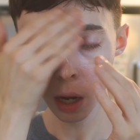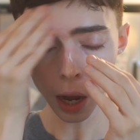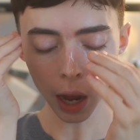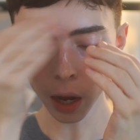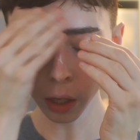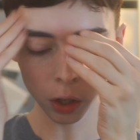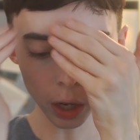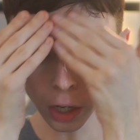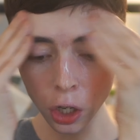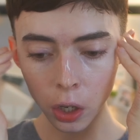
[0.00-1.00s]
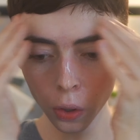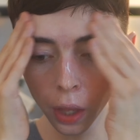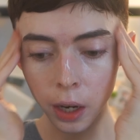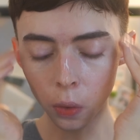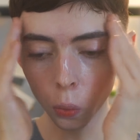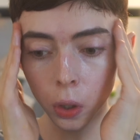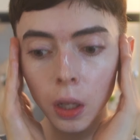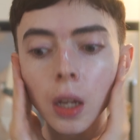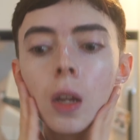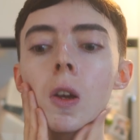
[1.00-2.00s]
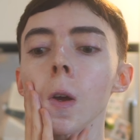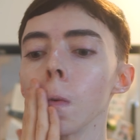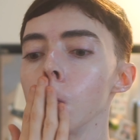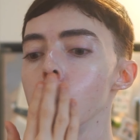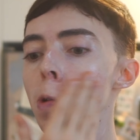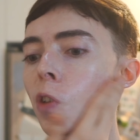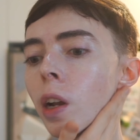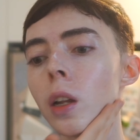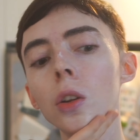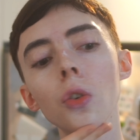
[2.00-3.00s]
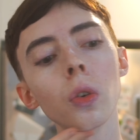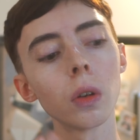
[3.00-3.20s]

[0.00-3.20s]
and it showed that it really provided,